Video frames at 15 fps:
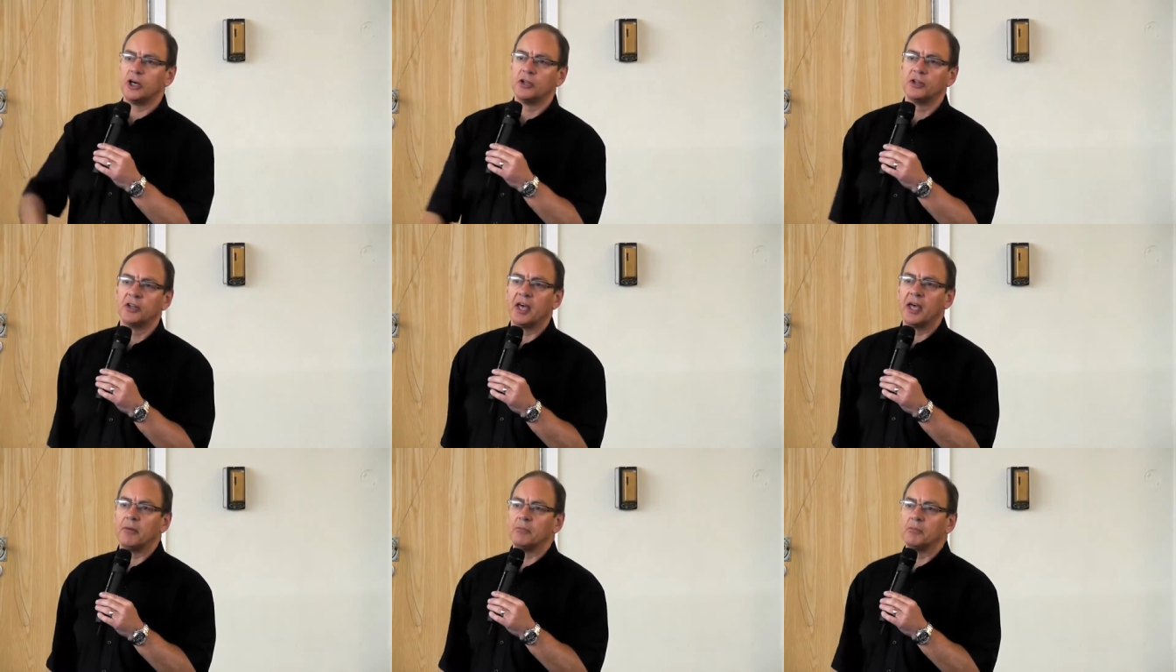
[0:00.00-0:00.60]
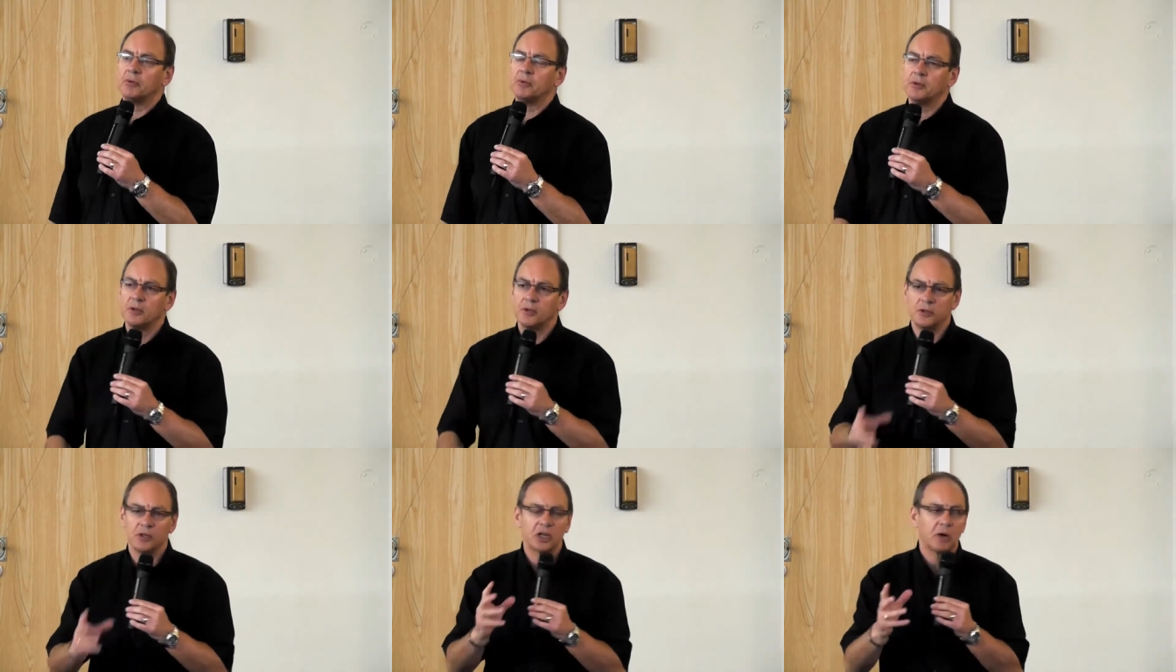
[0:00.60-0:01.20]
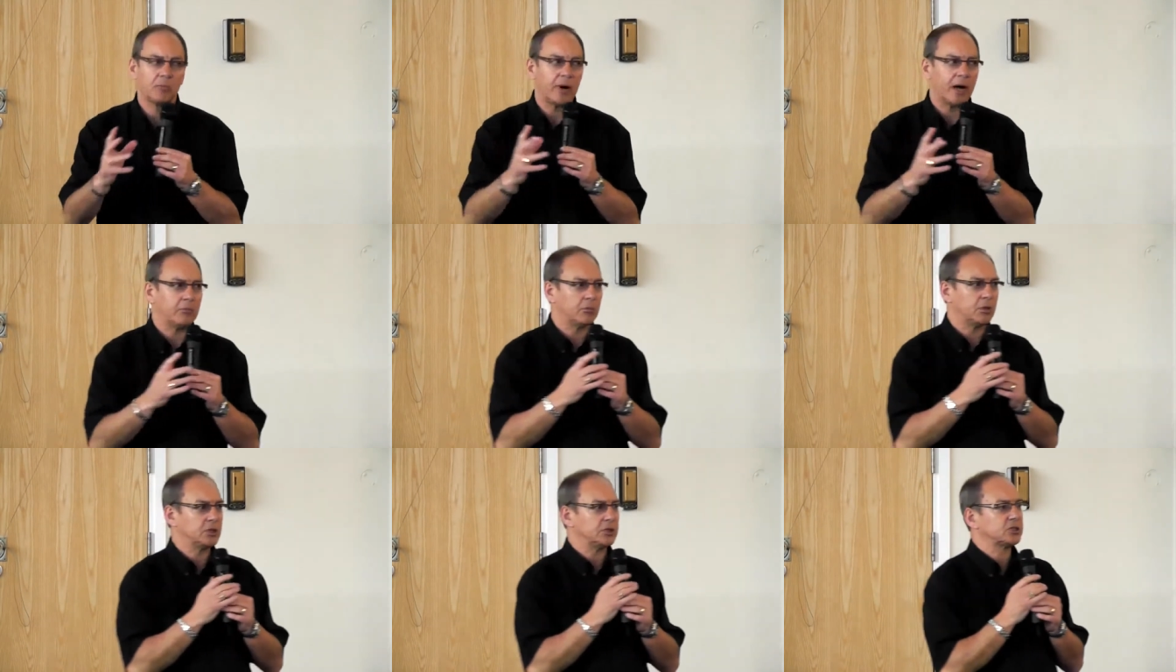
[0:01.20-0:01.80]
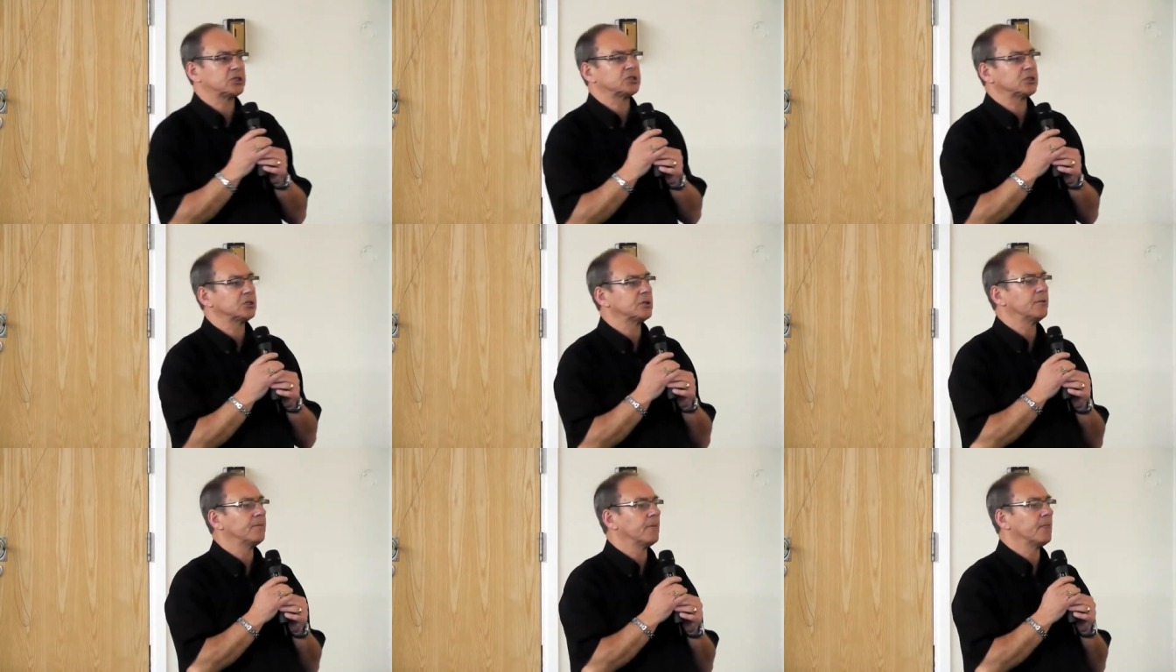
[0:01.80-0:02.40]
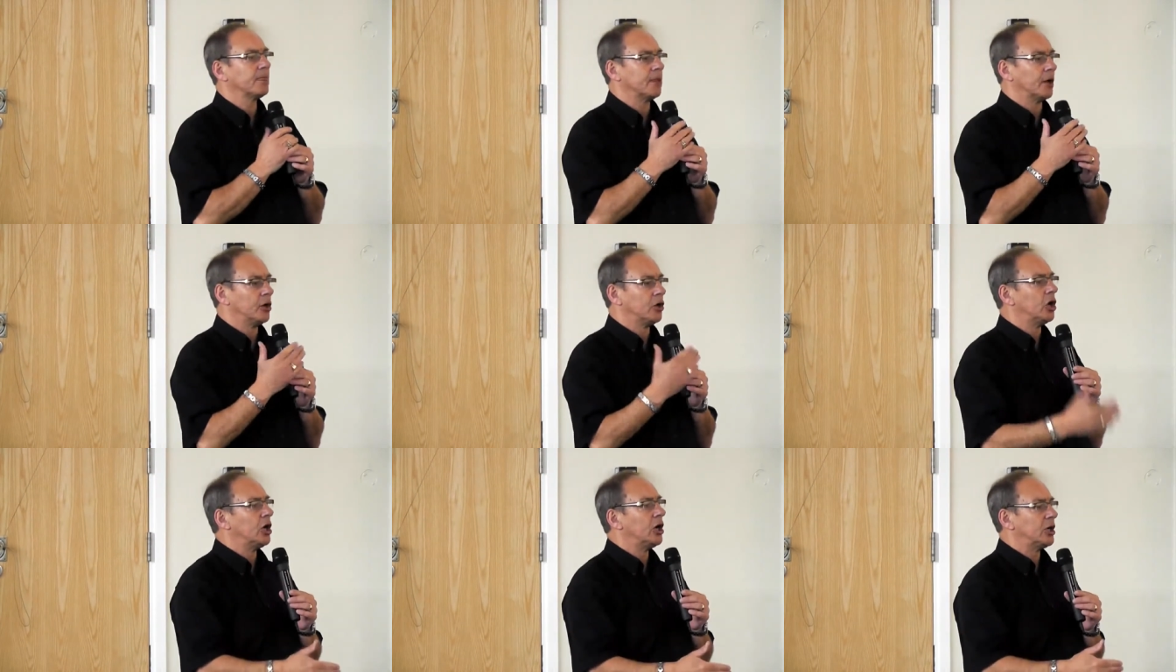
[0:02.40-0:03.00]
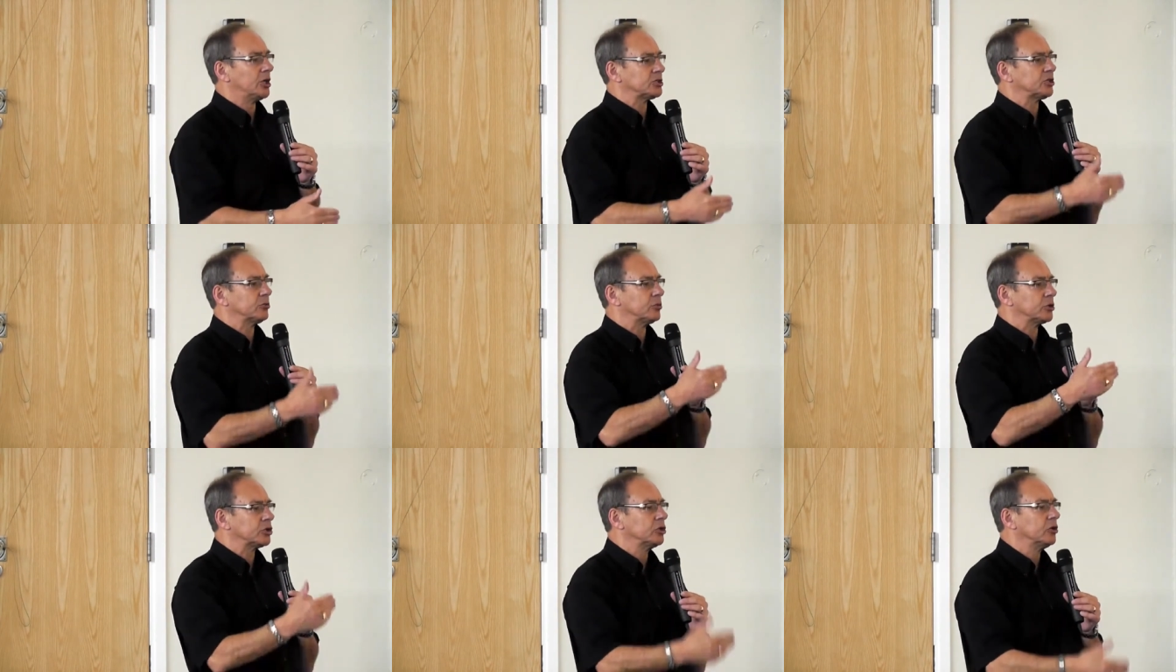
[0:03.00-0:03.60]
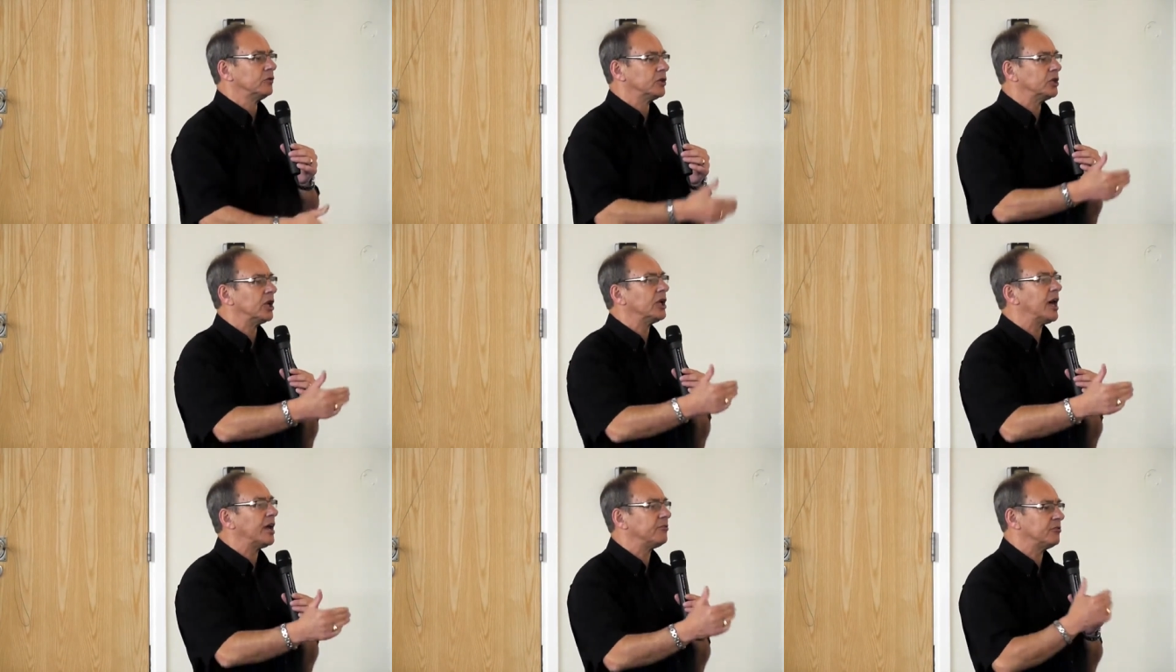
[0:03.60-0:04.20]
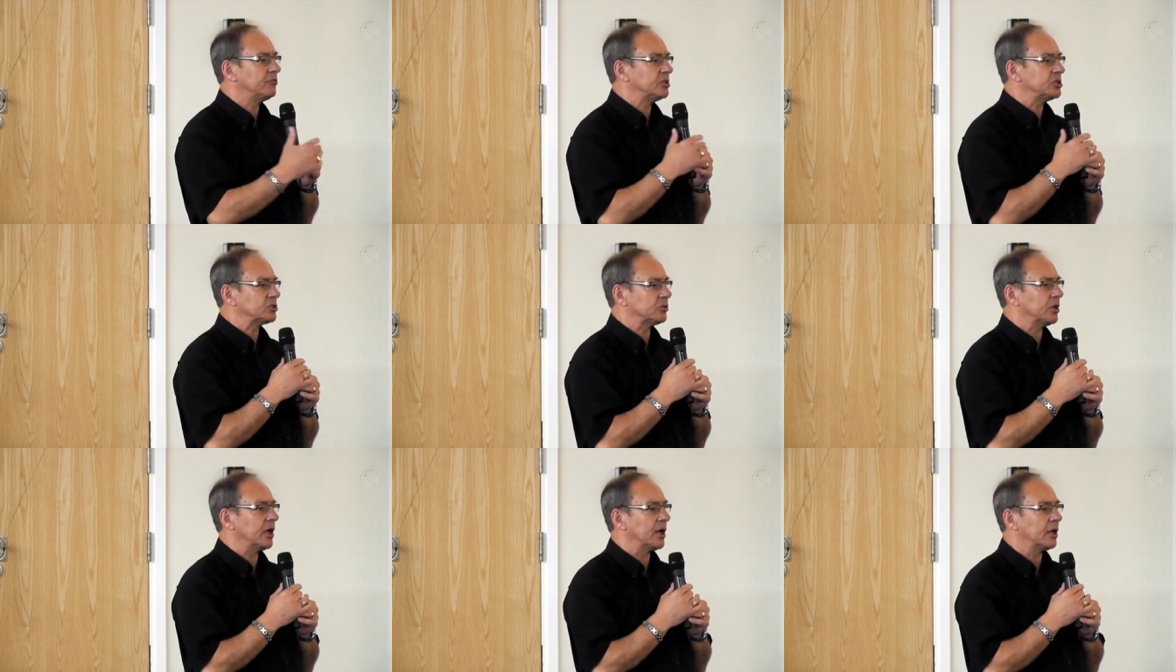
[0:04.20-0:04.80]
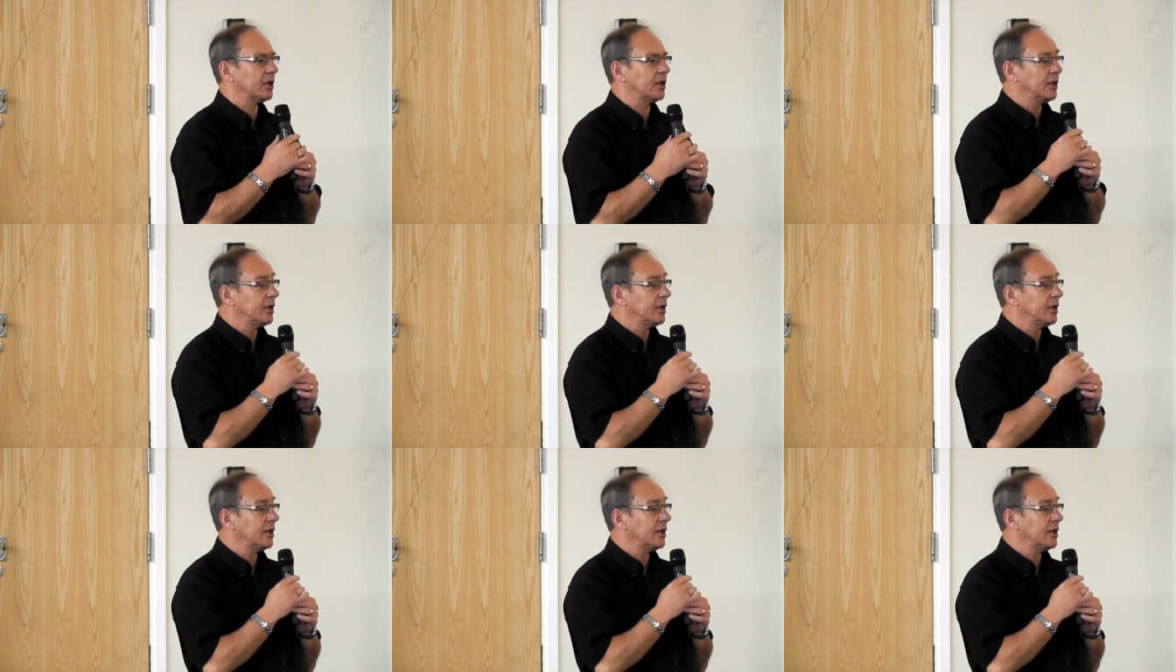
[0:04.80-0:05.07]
on them the commandments the laws that would govern the life of Israel.